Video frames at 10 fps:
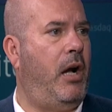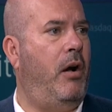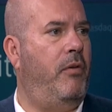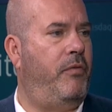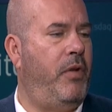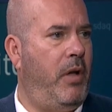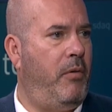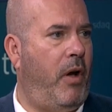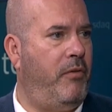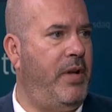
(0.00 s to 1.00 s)

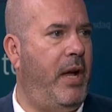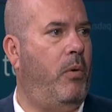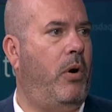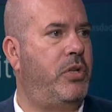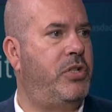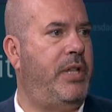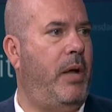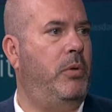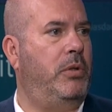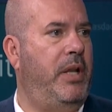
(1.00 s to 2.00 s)
of networks
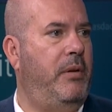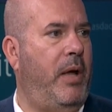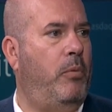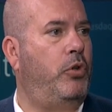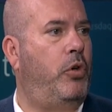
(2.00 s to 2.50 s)
that will